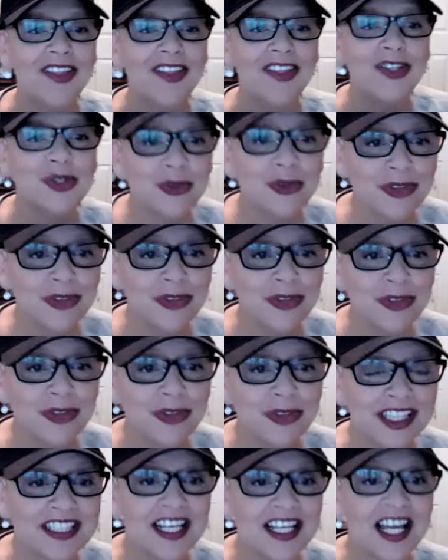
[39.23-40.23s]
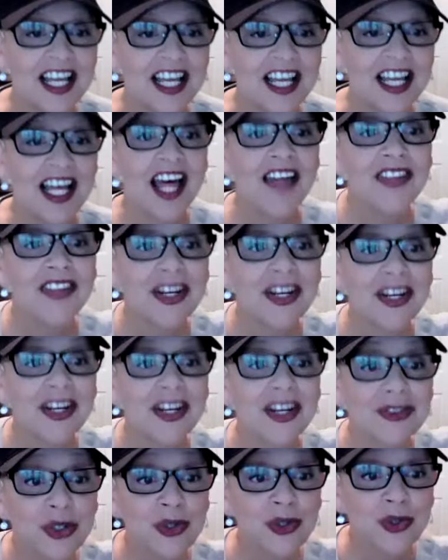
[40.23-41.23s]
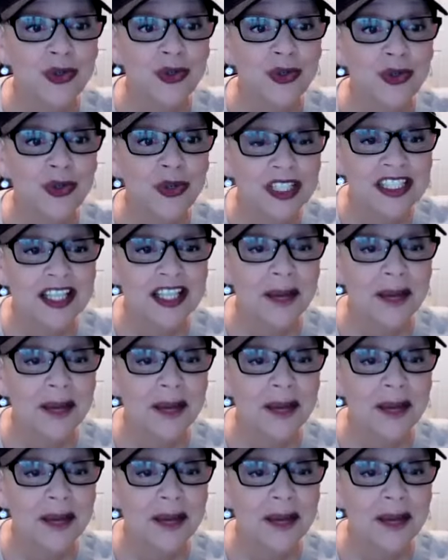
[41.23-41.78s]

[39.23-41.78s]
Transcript: And the truth is, they're two